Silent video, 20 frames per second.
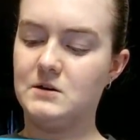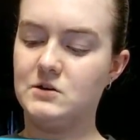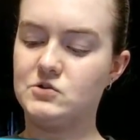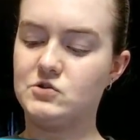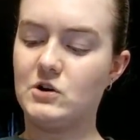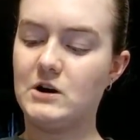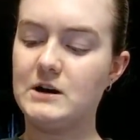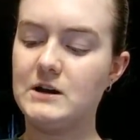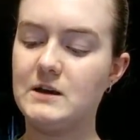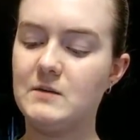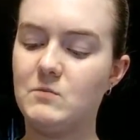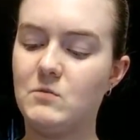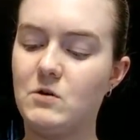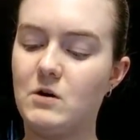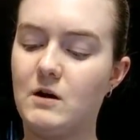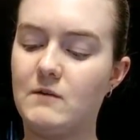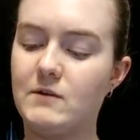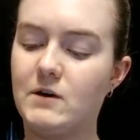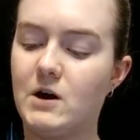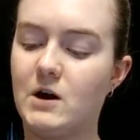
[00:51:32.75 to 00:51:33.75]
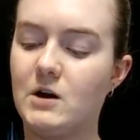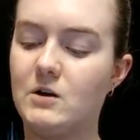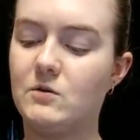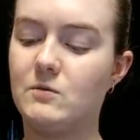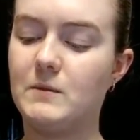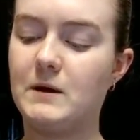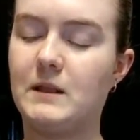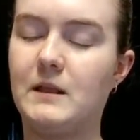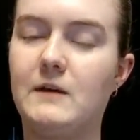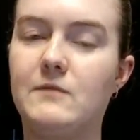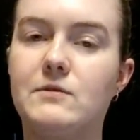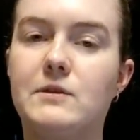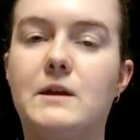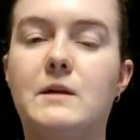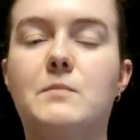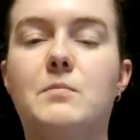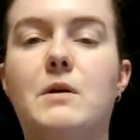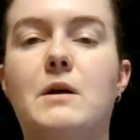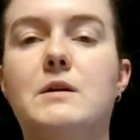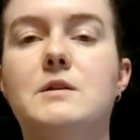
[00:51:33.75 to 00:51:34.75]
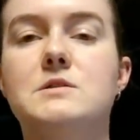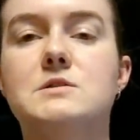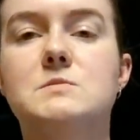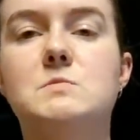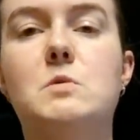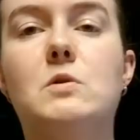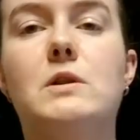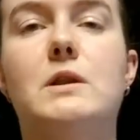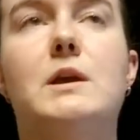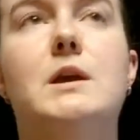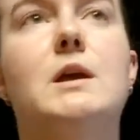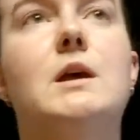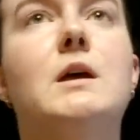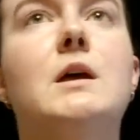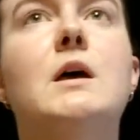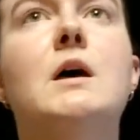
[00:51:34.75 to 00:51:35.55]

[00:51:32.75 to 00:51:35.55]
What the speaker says: Trying to get more avocado in my life without it browning and spoiling.